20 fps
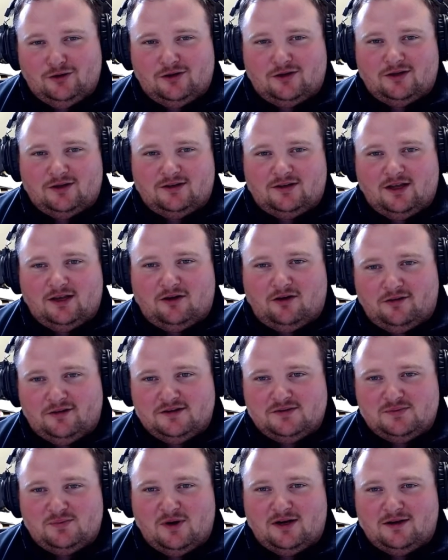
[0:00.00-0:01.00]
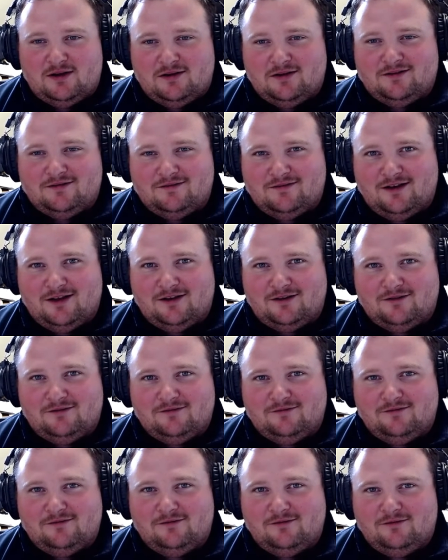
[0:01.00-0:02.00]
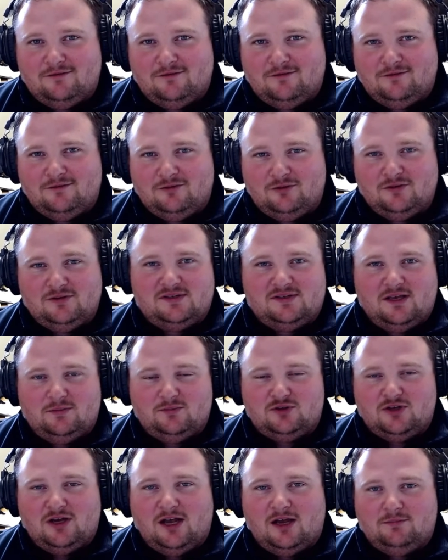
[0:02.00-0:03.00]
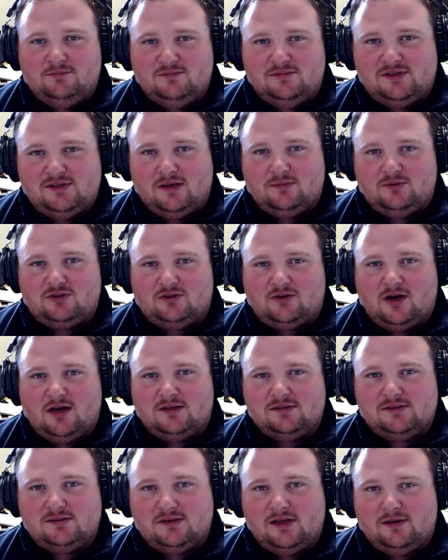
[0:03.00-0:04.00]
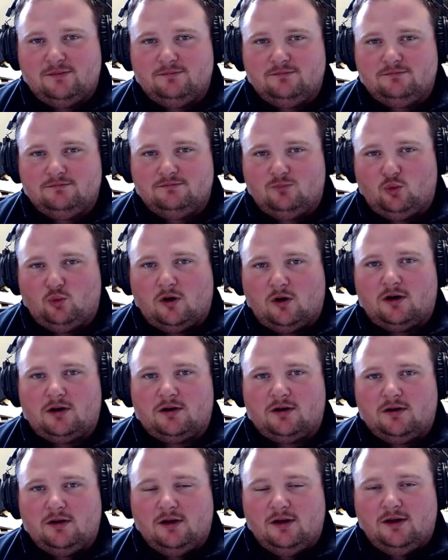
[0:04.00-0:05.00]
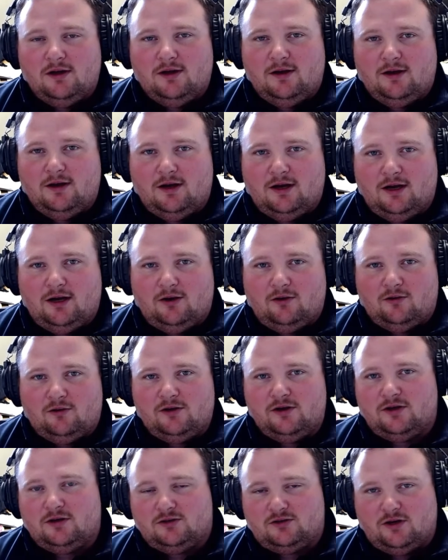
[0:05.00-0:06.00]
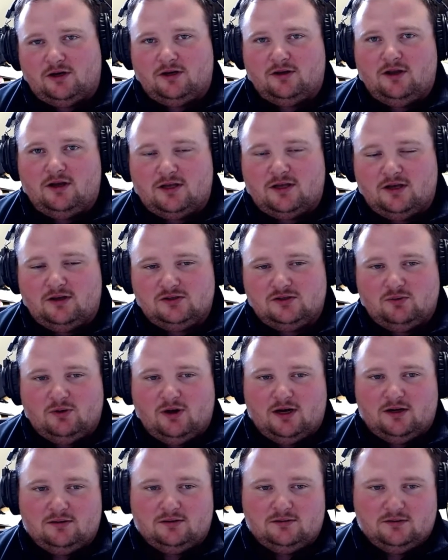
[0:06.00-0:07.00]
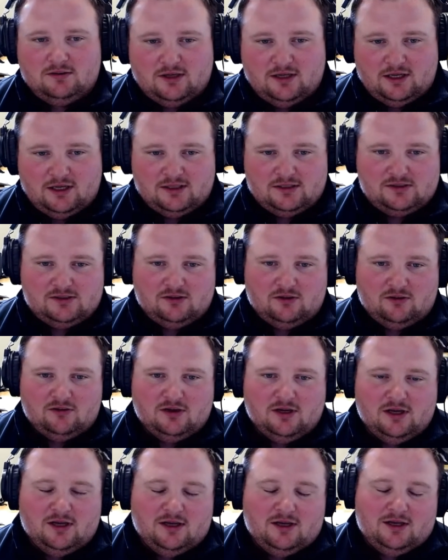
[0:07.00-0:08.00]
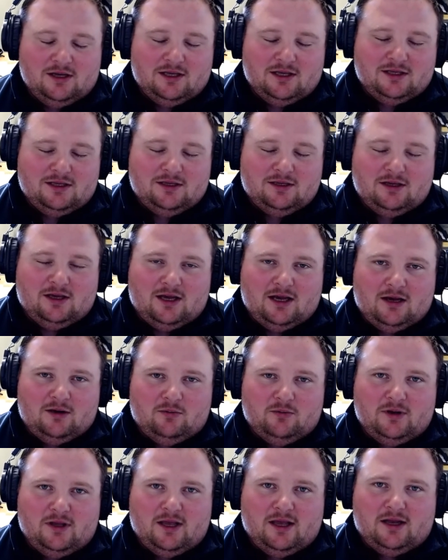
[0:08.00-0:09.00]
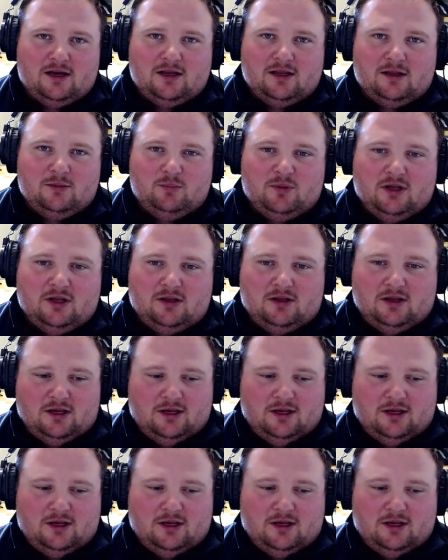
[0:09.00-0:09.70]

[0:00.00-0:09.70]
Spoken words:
can take all this money and do the same job, same stress, same work, or you can try your luck elsewhere. So we had a big